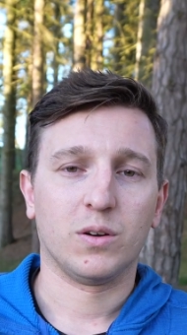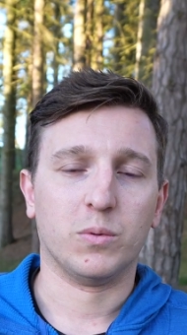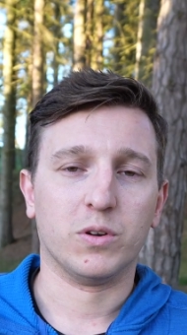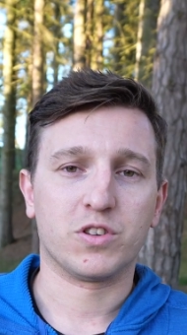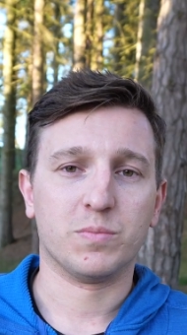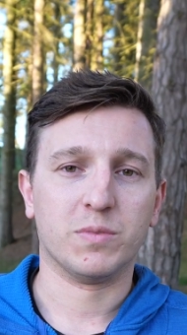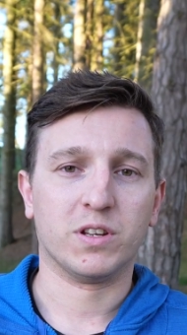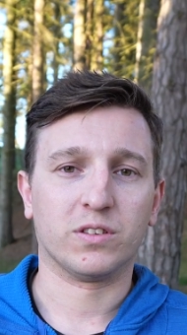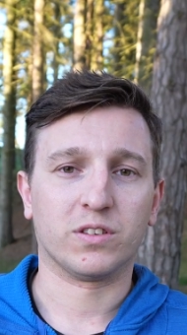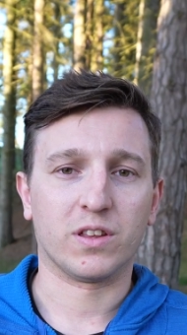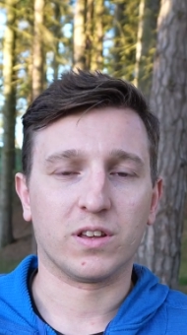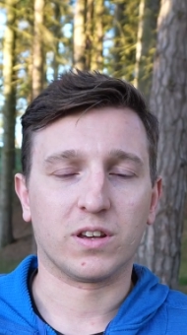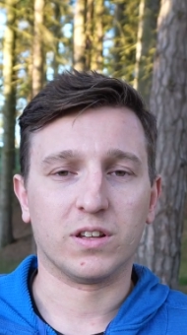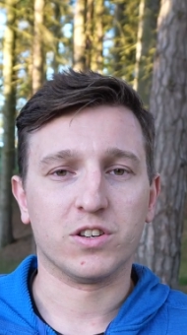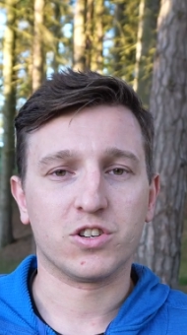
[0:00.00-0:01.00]
which means that
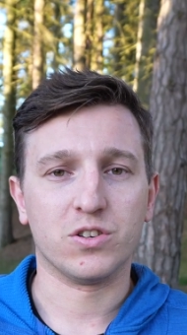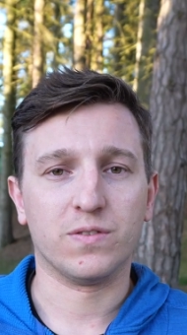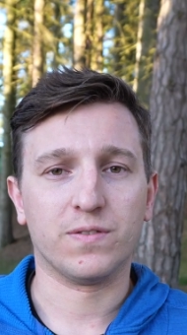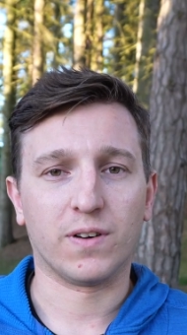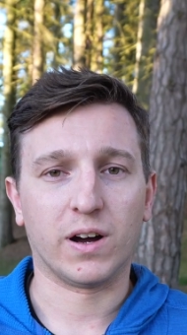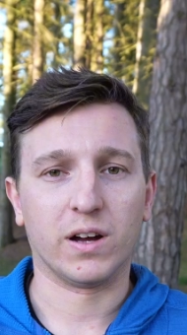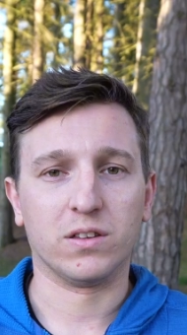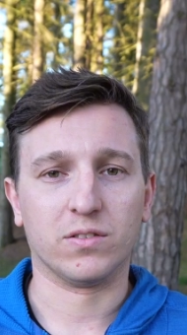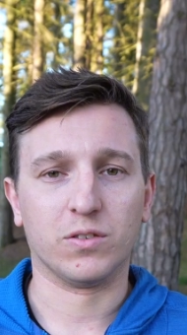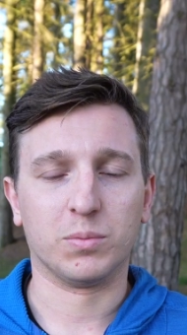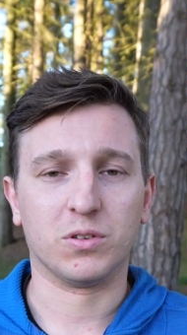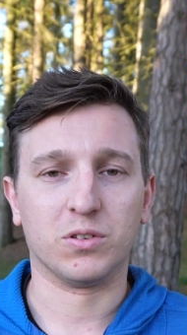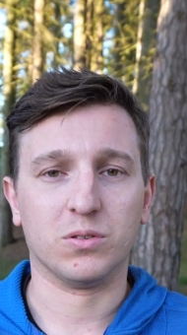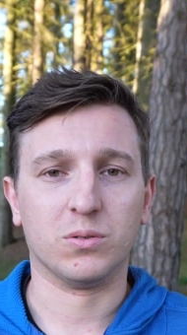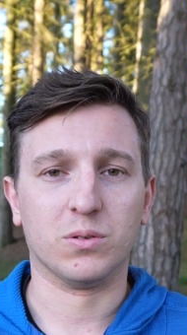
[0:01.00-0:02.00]
they can issue fines of
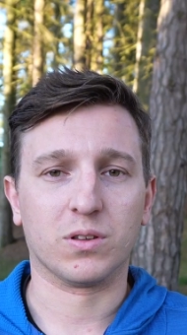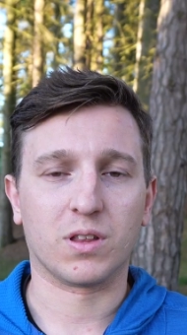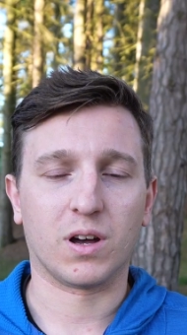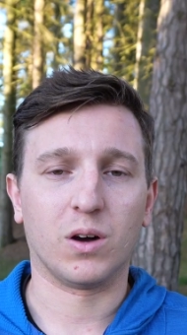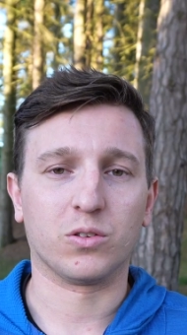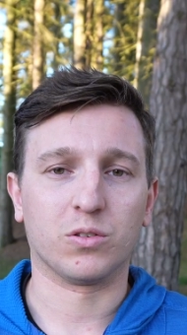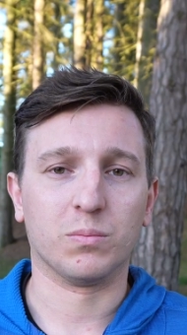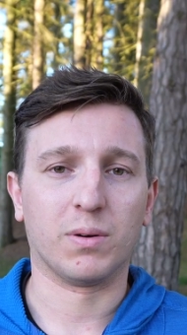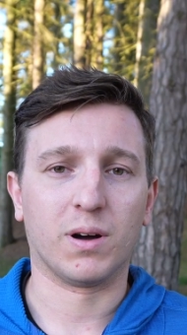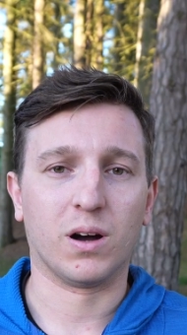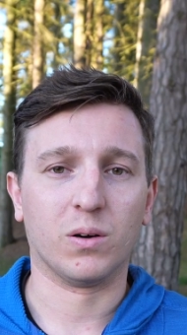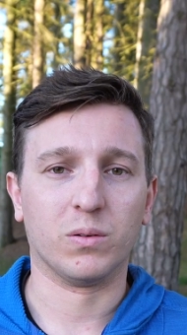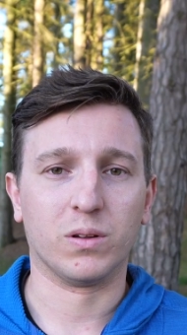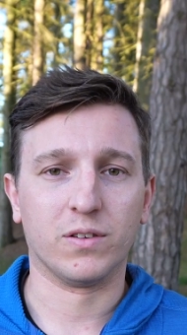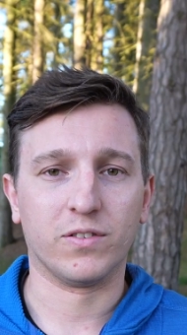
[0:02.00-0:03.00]
up to
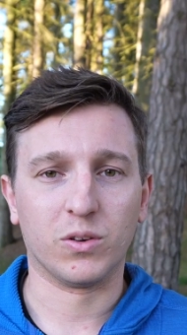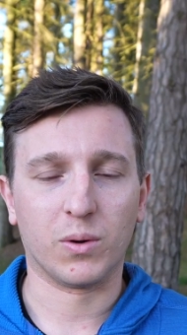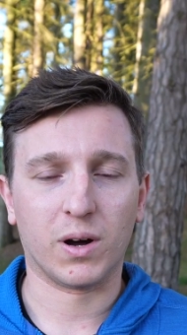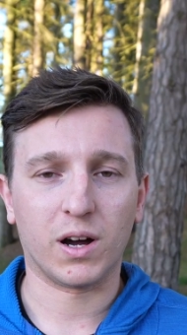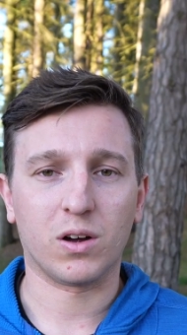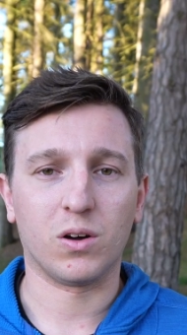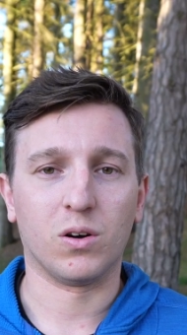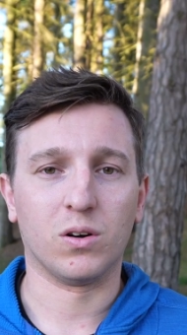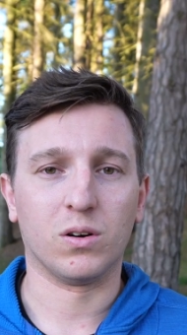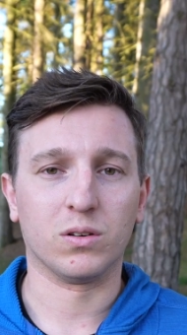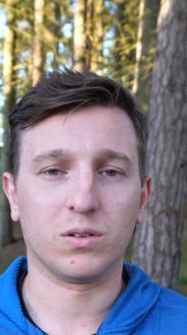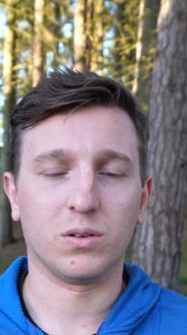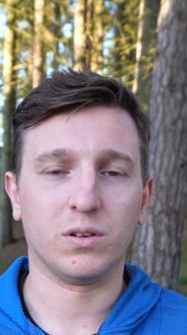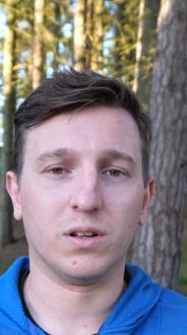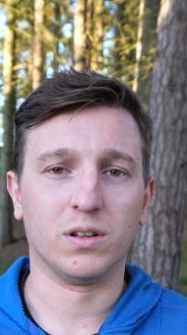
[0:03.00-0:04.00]
£1,000 if you are
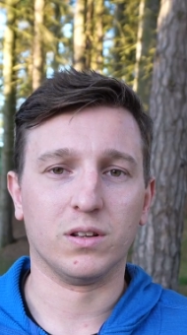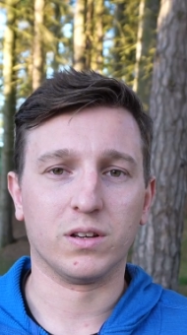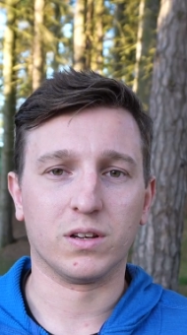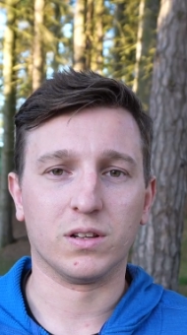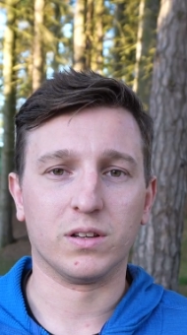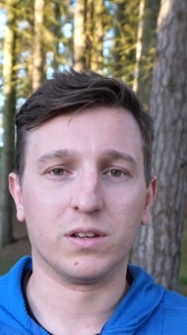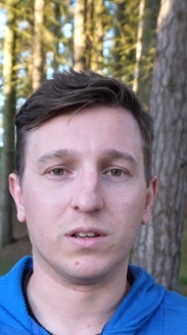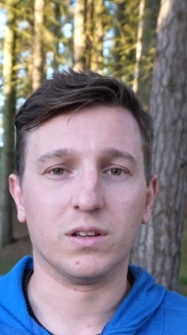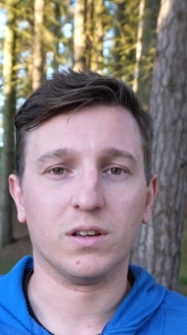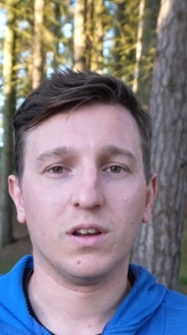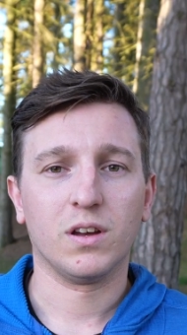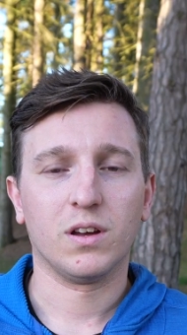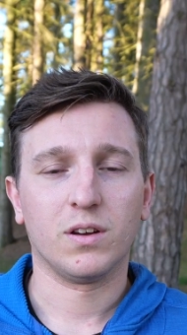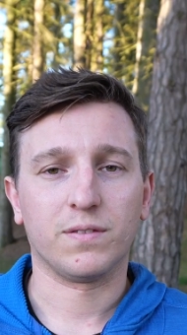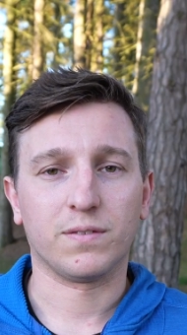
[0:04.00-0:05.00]
caught illegally
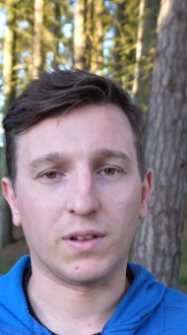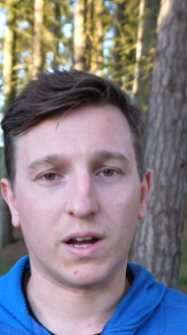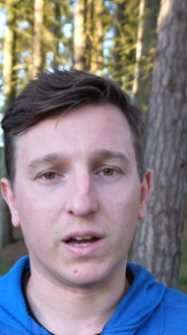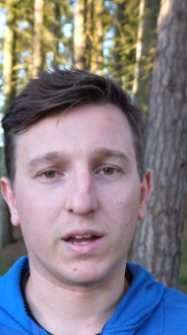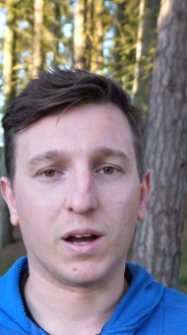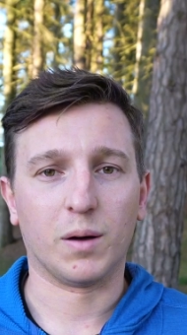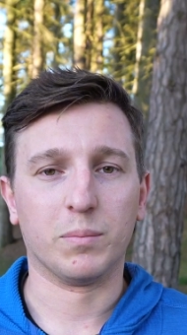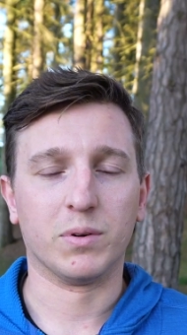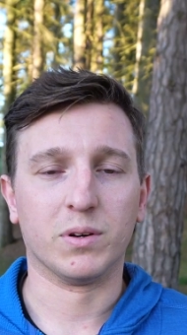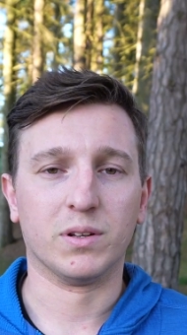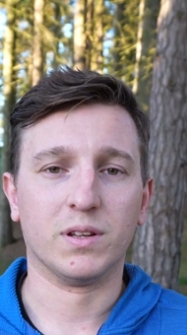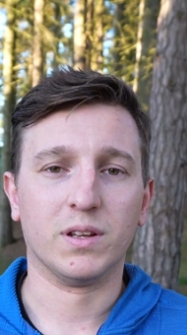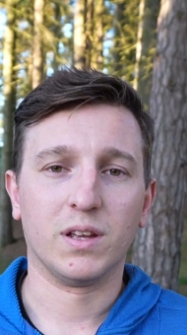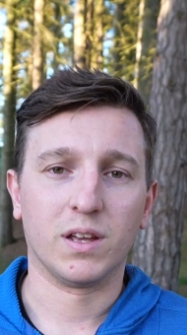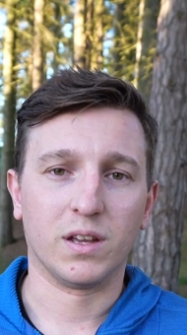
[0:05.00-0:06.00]
fly
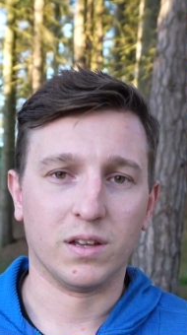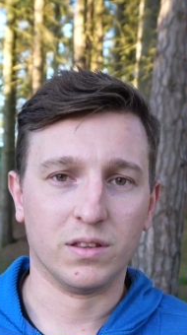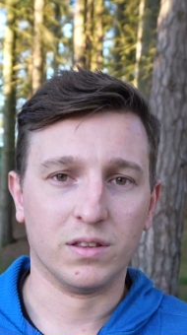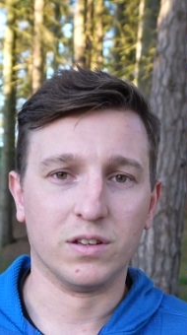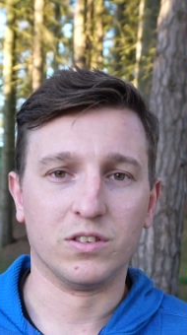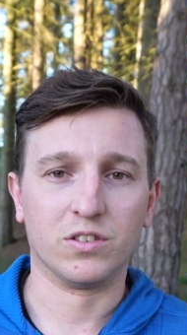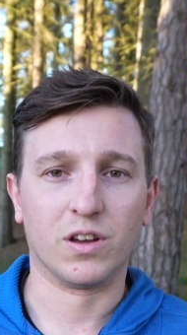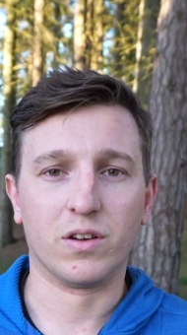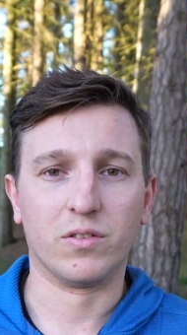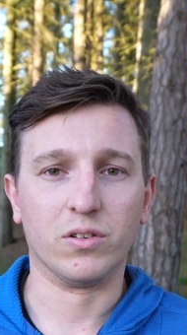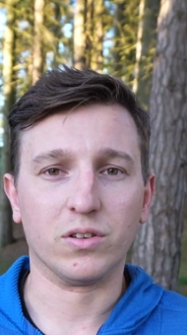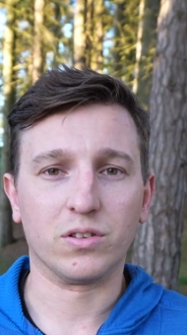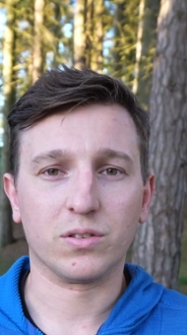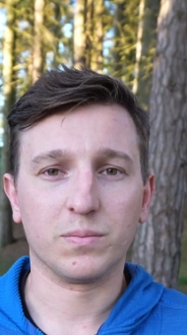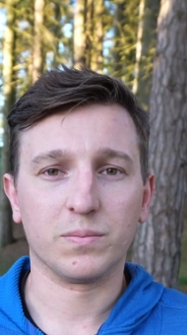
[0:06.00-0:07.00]
camping in these
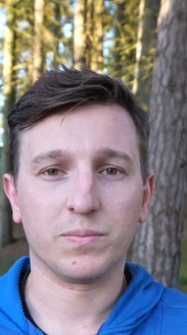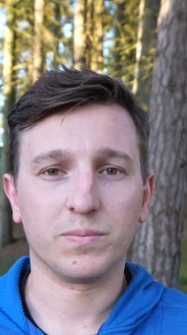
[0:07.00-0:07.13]
areas.